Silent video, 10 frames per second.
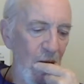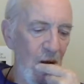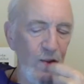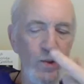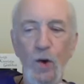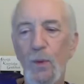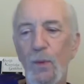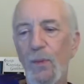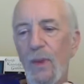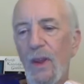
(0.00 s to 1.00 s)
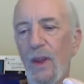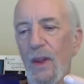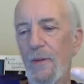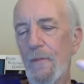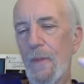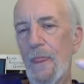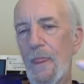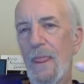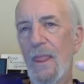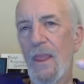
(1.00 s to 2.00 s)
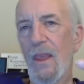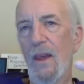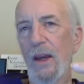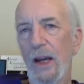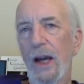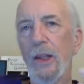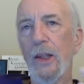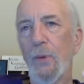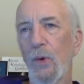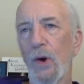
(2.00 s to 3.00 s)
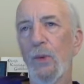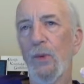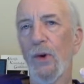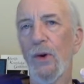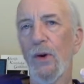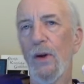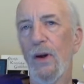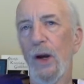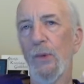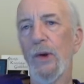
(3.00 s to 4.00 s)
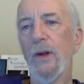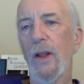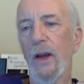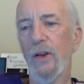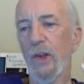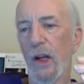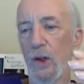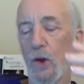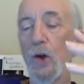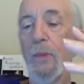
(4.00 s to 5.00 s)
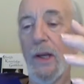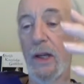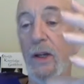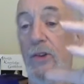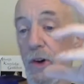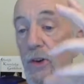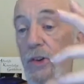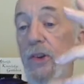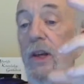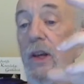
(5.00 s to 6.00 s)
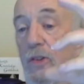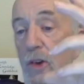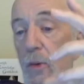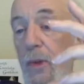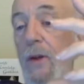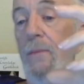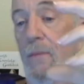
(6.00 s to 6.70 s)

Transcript: So it got to the point where I realized that I could begin to start seeing something,